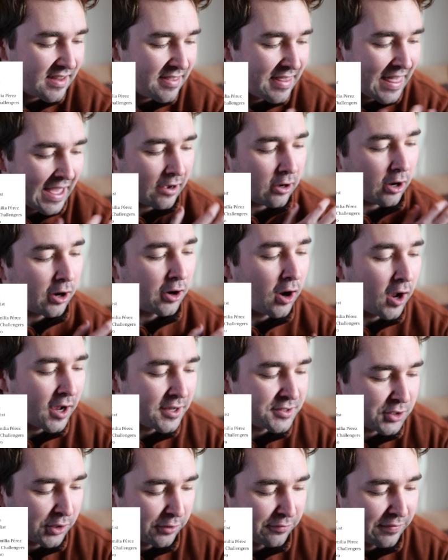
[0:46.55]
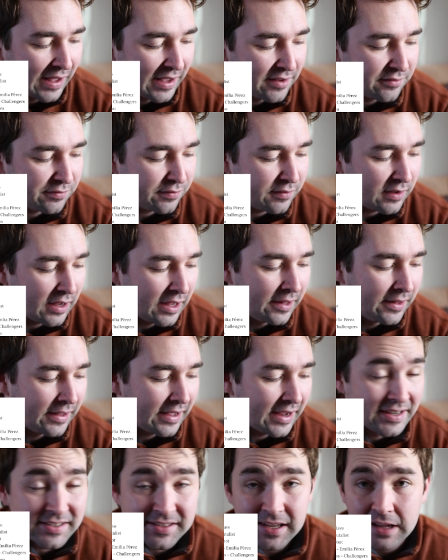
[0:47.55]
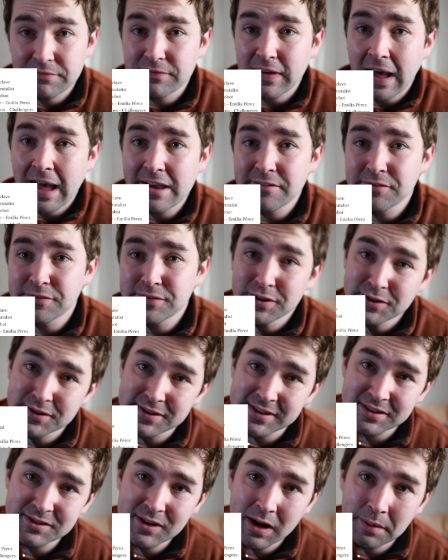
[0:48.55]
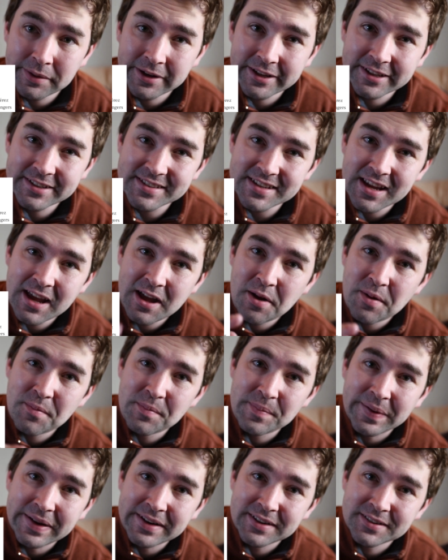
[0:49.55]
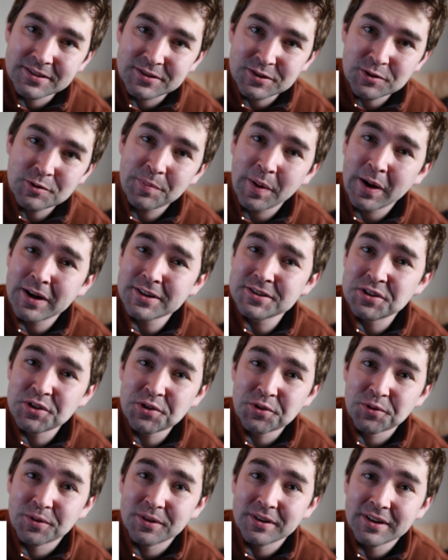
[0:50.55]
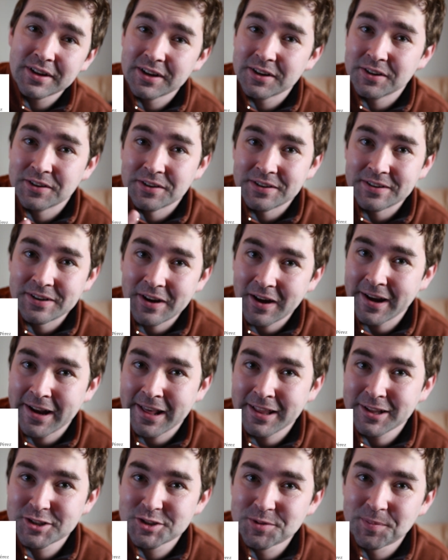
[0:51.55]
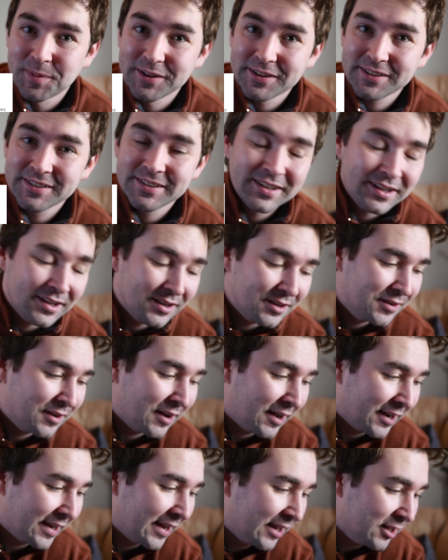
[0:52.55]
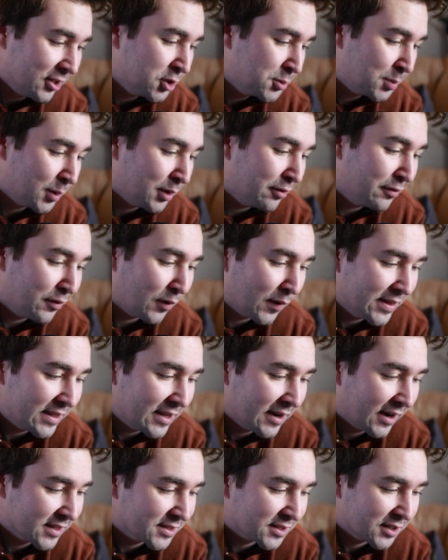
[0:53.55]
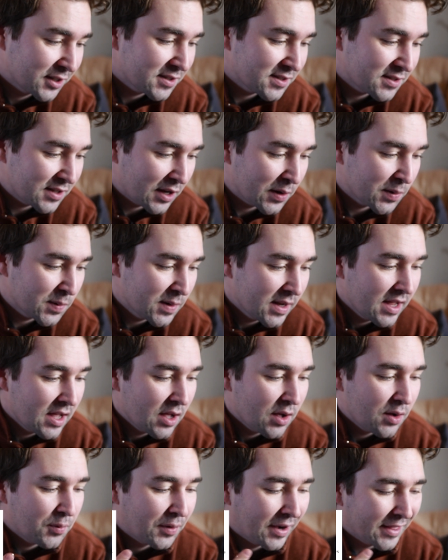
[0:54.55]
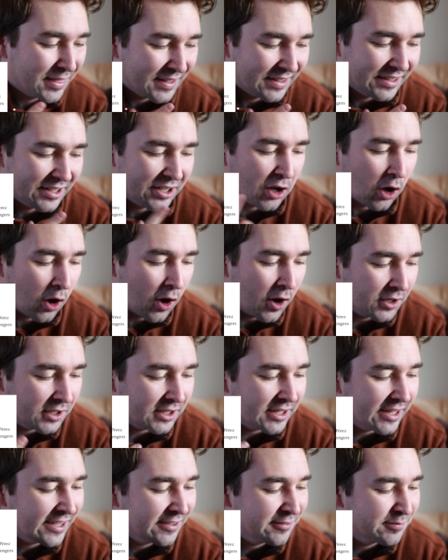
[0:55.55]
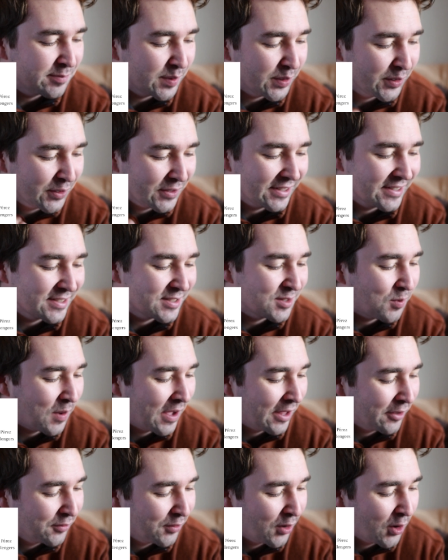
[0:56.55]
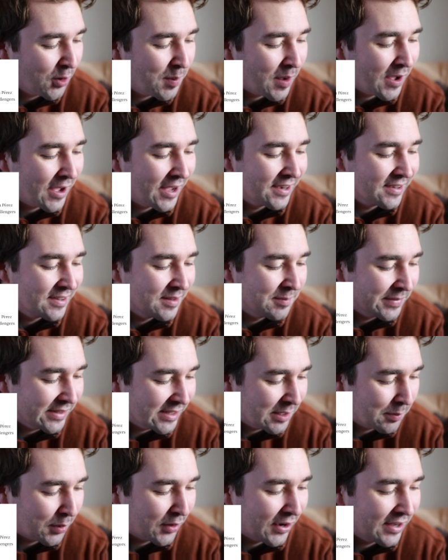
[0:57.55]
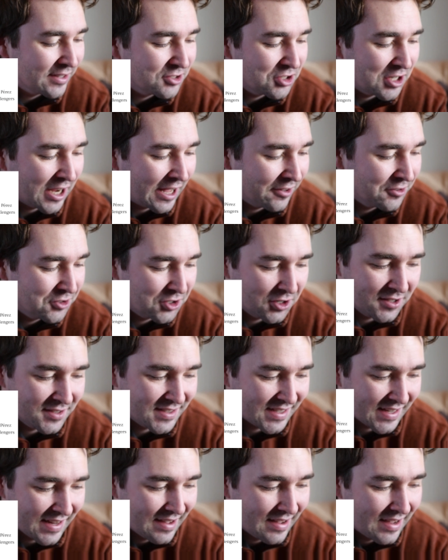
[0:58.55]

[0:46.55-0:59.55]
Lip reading: that our Oscar 5? I say 5, there's 6 nominees, but Dune Part 2, not eligible. Not eligible for the Oscars. So when I think Conclave, Brutalist, Wild Robot, Emilia Perez, Challengers,